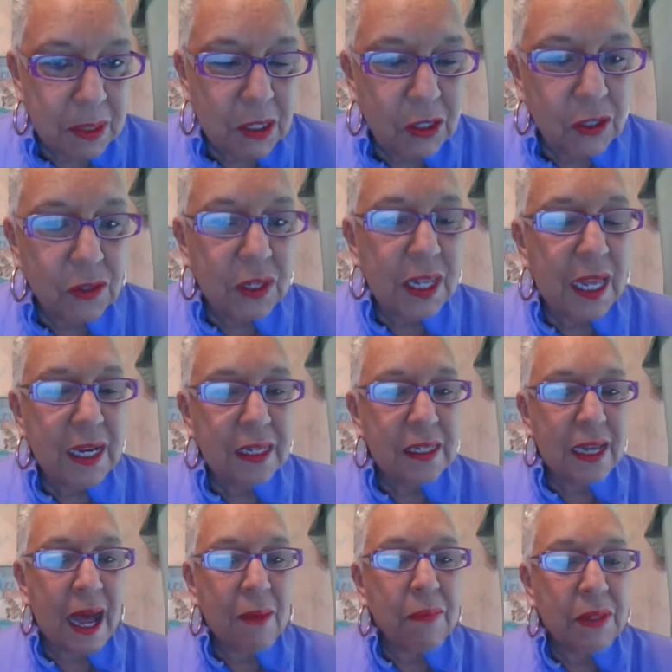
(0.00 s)
Be sure that
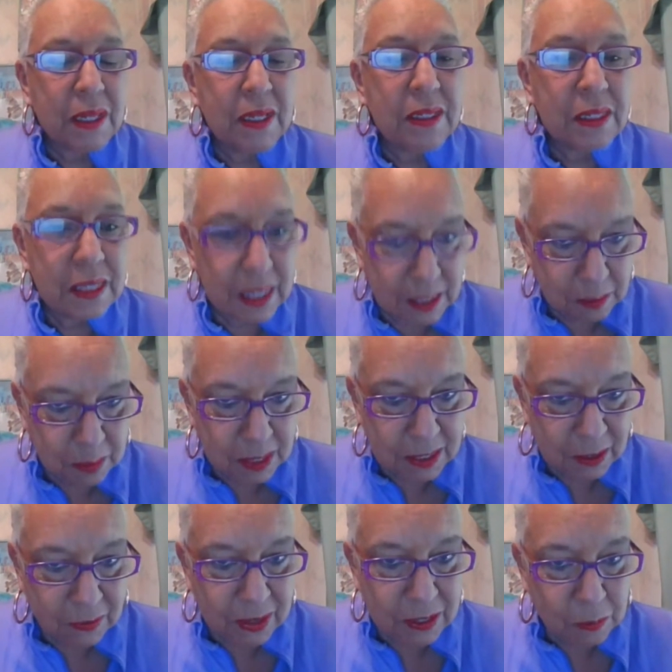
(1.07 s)
it's not within six
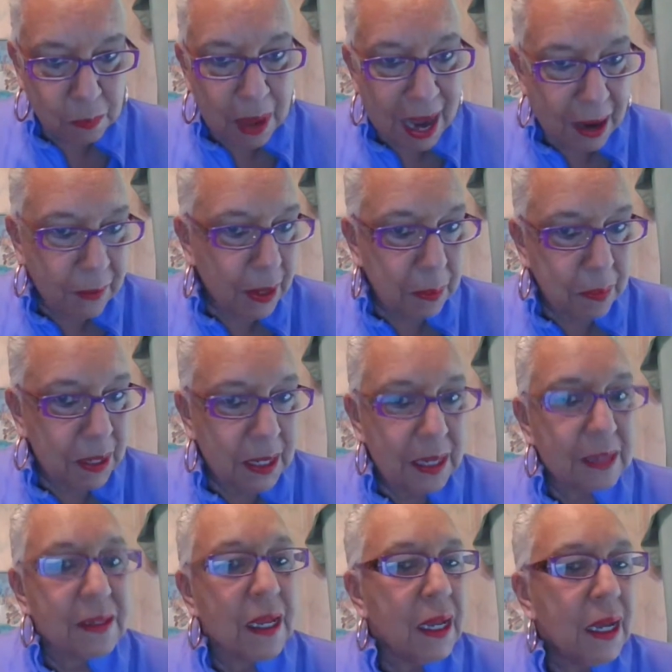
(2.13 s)
months of expiring
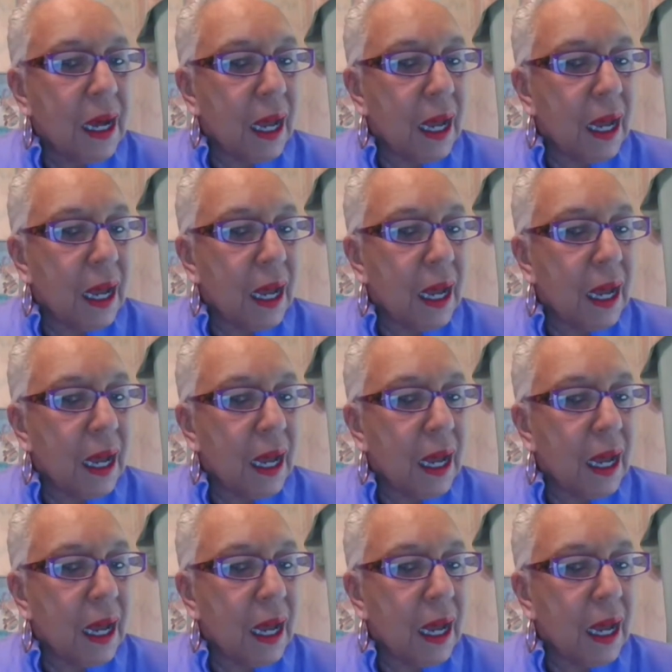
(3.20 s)
because